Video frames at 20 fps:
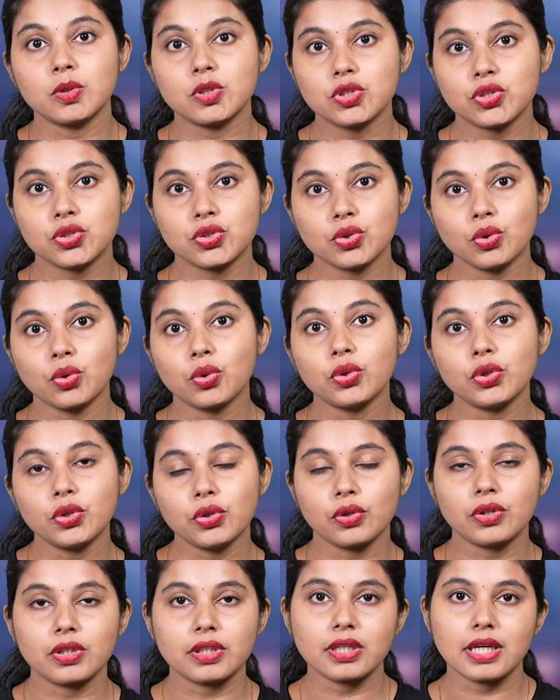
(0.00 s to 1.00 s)
will show
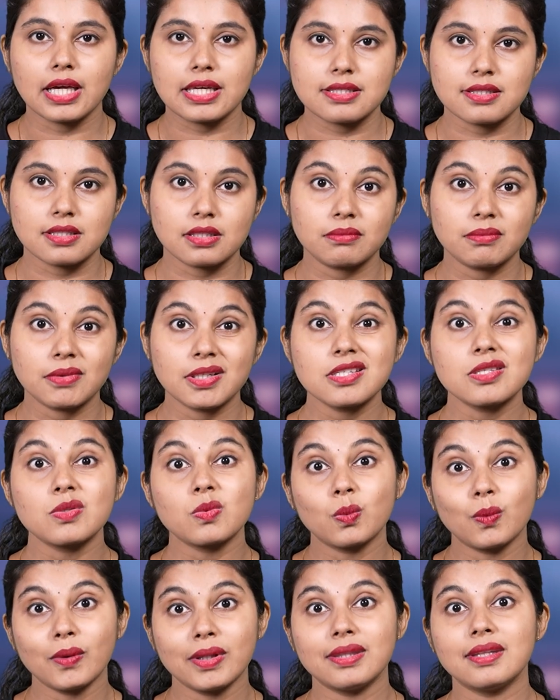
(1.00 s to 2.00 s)
your customers
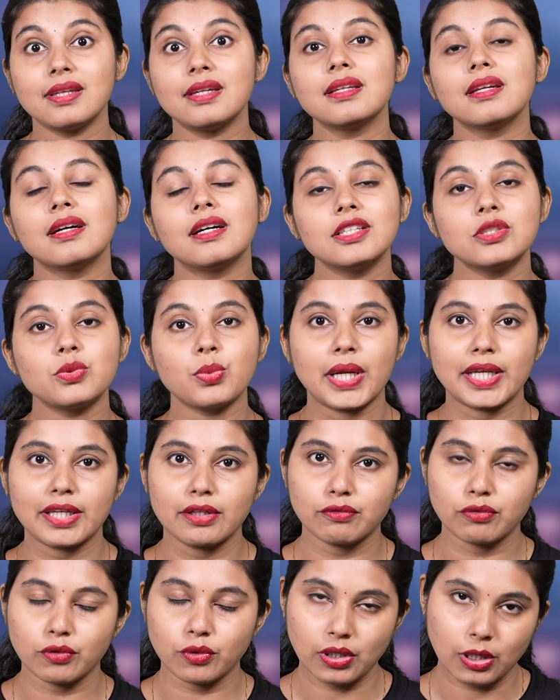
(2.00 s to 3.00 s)
within a
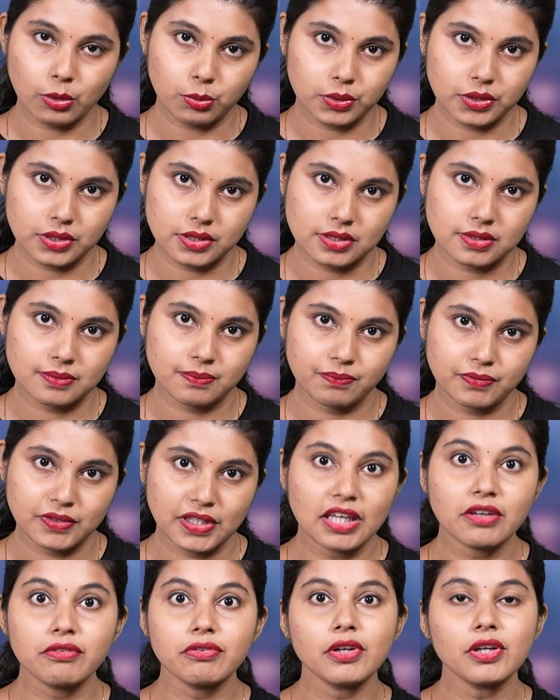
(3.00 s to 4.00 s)
24 hours.
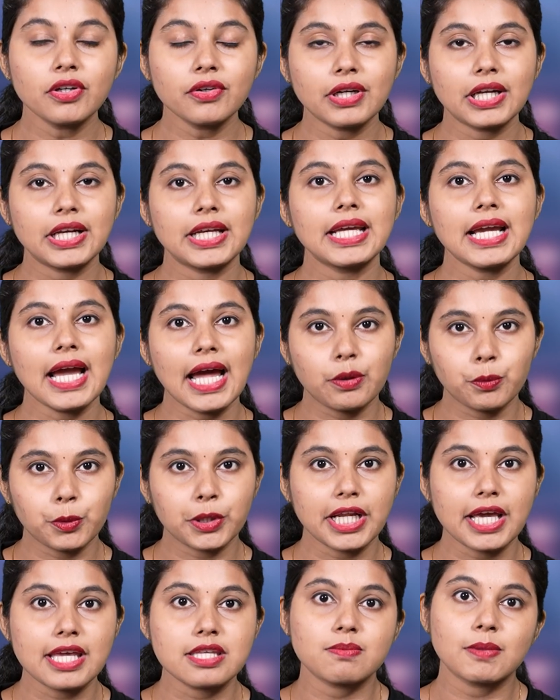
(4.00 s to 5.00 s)
If you are running
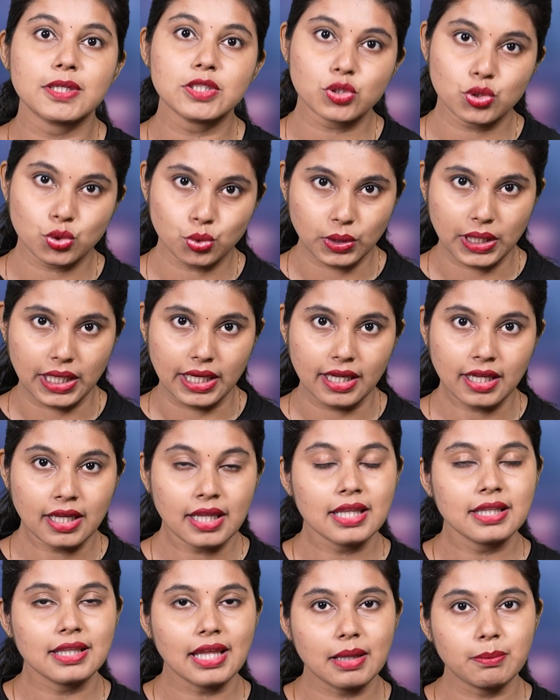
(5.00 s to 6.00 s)
advertisement today,
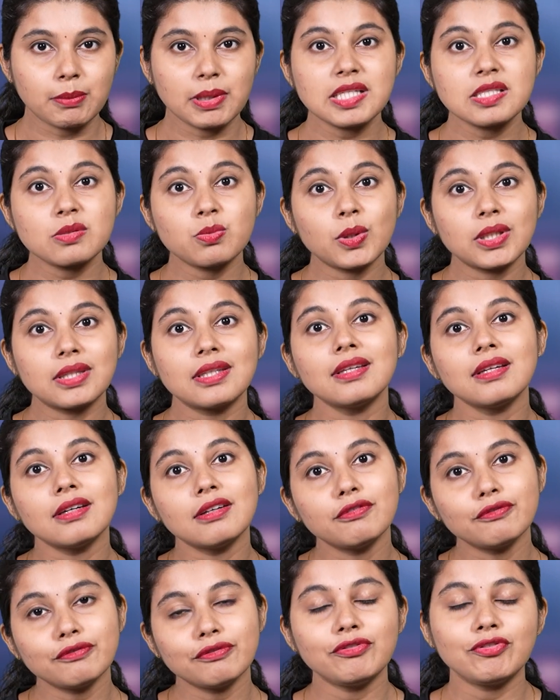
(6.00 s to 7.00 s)
that means within
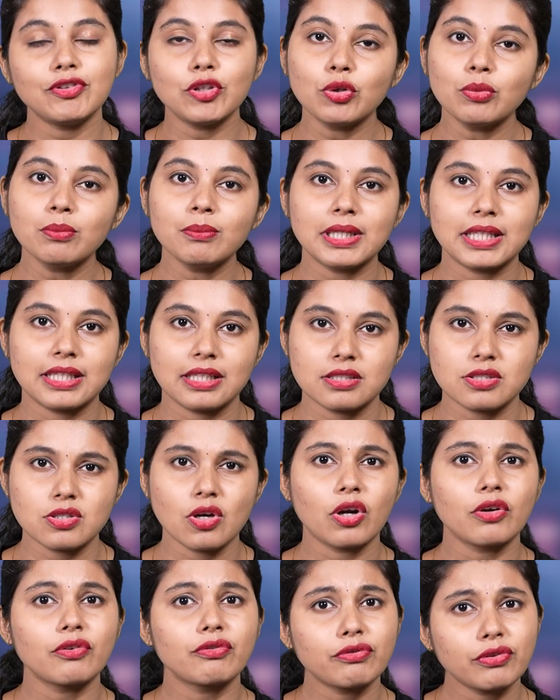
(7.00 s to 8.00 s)
a few minutes
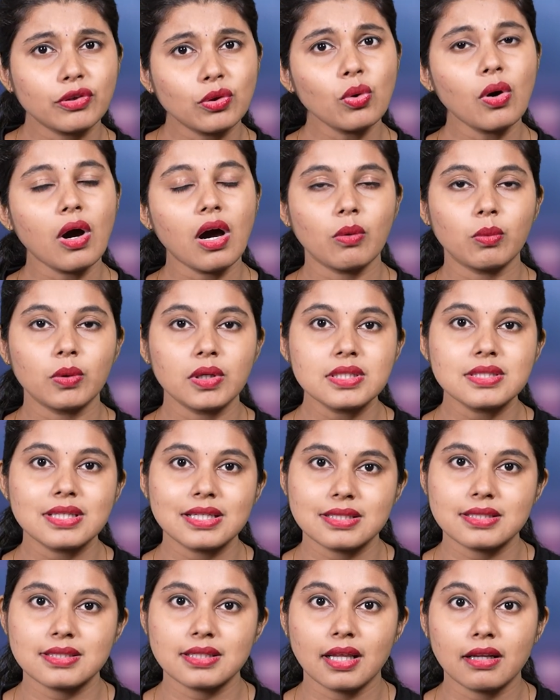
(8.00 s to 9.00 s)
or few hours
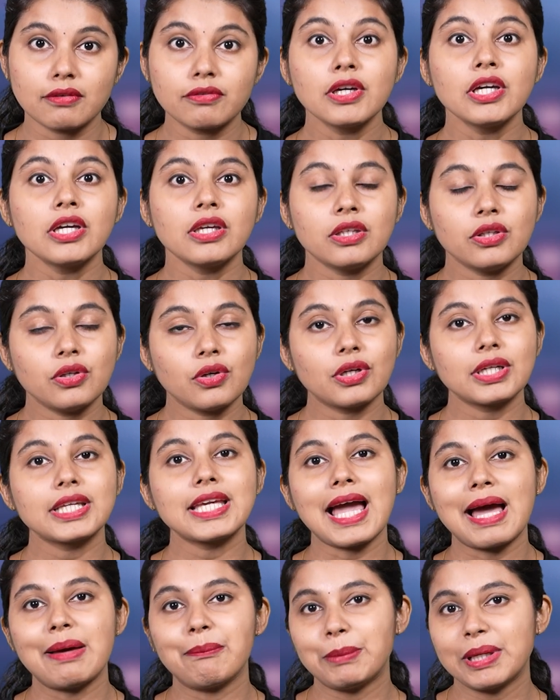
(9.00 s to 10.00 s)
itself, your
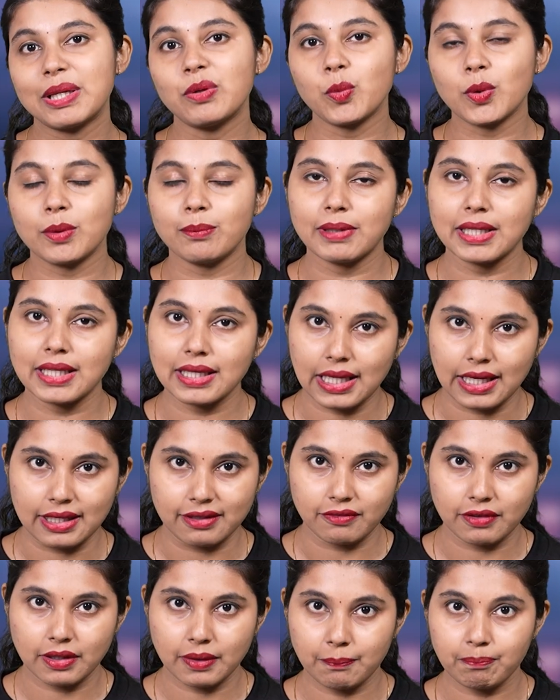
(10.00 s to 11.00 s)
campaign will be live.